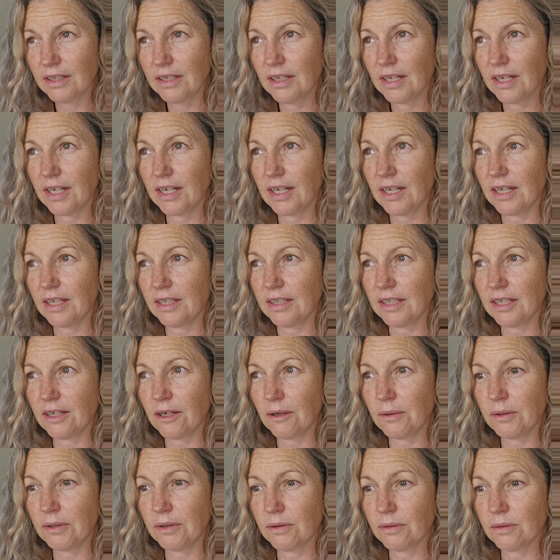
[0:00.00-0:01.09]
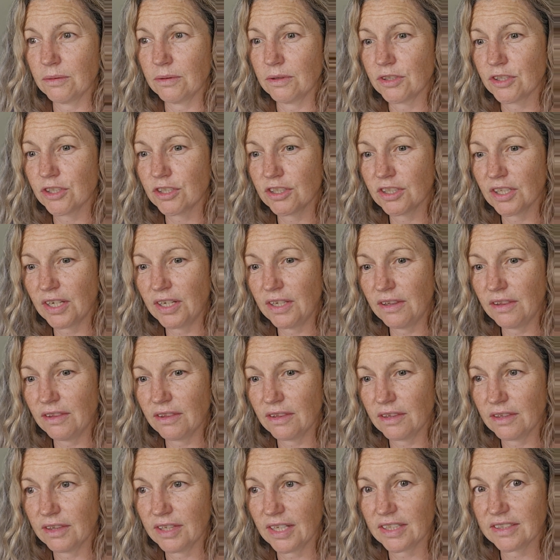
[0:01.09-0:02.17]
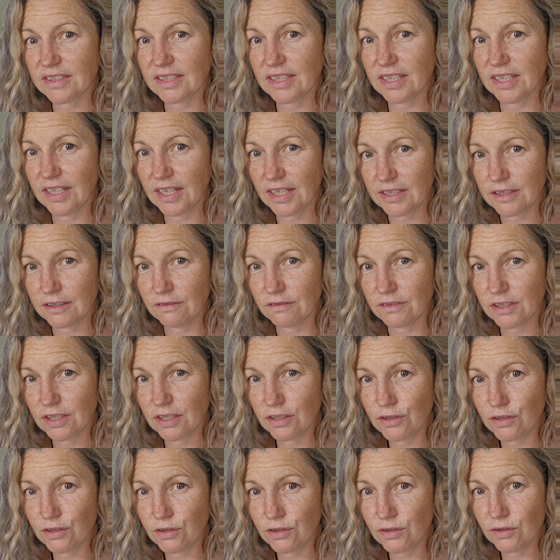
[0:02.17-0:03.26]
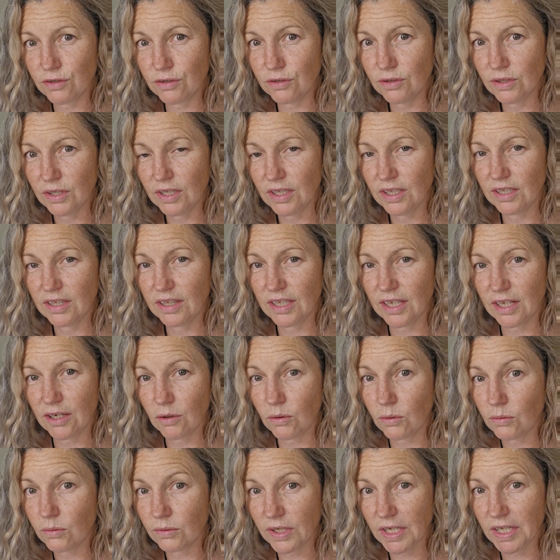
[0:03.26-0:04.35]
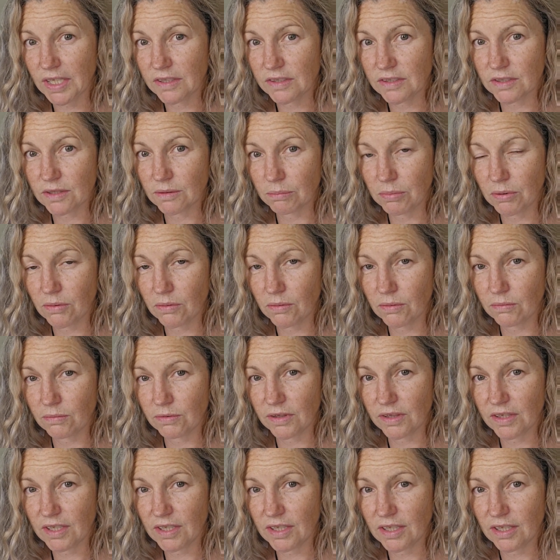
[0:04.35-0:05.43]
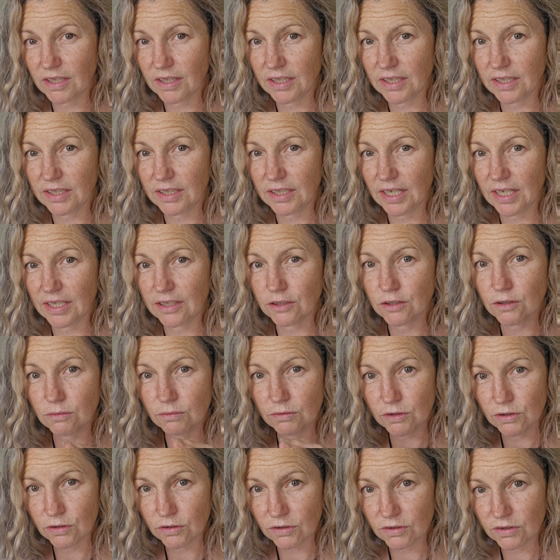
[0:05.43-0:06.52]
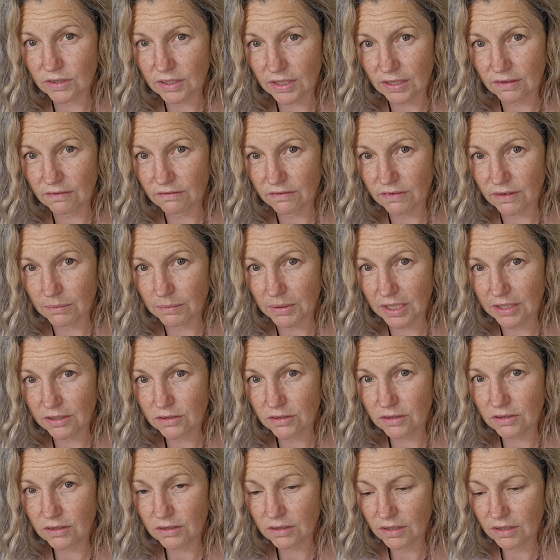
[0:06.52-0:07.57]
They're going through a sheath, that's connective tissue. That all needs support with healing and to reduce inflammation.